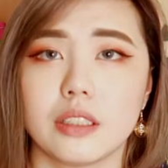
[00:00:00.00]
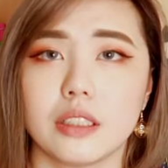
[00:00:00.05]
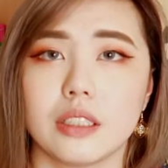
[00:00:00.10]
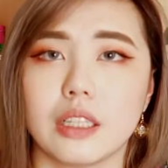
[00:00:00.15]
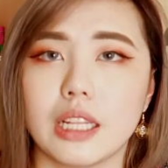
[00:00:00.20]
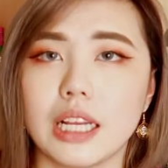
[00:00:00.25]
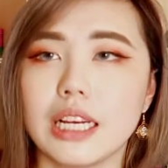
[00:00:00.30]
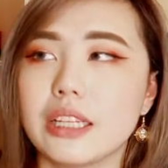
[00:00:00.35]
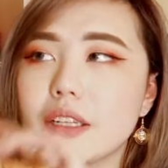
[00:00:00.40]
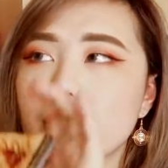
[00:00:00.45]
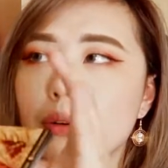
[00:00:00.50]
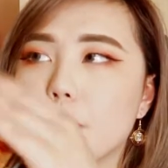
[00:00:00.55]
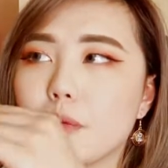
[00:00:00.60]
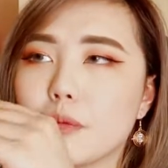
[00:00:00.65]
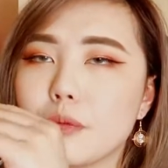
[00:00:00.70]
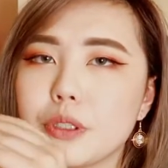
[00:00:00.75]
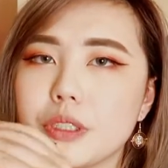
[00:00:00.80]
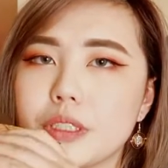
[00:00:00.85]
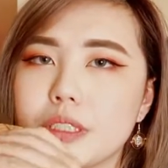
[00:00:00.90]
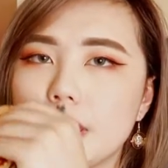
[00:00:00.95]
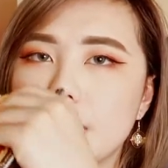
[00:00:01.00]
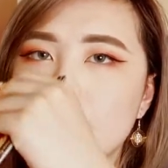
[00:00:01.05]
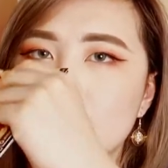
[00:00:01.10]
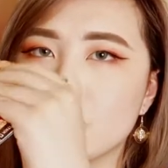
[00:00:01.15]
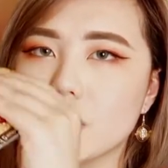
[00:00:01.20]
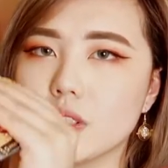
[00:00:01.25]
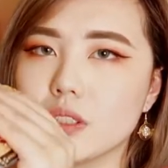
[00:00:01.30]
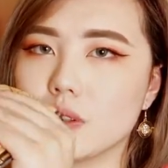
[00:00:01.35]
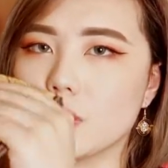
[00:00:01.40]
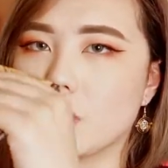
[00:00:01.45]
They're like really
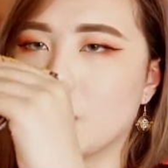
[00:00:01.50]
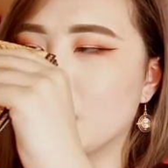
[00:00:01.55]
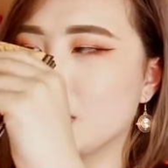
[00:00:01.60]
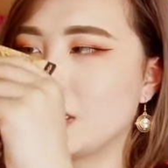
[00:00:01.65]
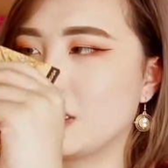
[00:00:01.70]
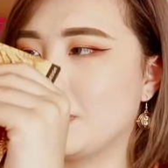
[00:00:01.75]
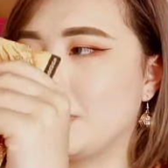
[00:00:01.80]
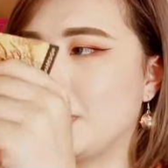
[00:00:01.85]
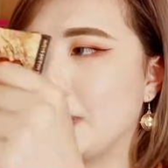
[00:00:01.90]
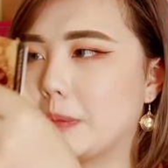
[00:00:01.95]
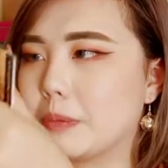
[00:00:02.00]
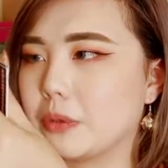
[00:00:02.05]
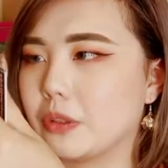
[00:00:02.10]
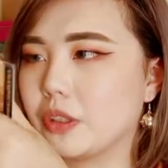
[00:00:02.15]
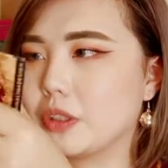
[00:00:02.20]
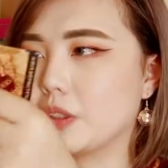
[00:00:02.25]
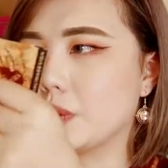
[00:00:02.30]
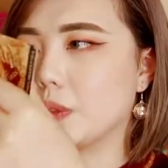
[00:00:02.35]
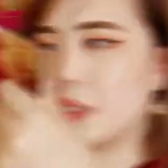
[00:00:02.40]
good quality paper as